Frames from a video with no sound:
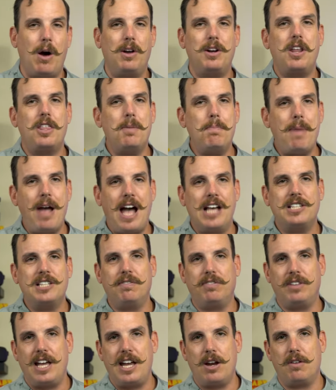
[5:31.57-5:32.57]
Now, another
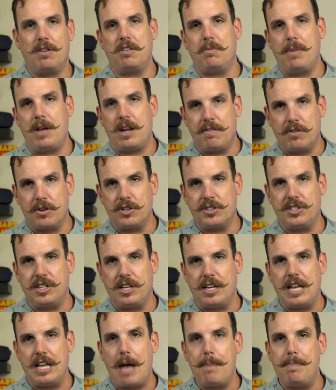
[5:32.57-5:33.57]
massive layer of the metaverse
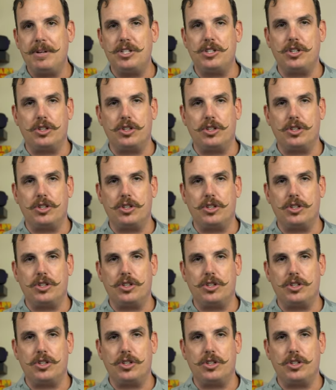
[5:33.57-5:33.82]
that Epic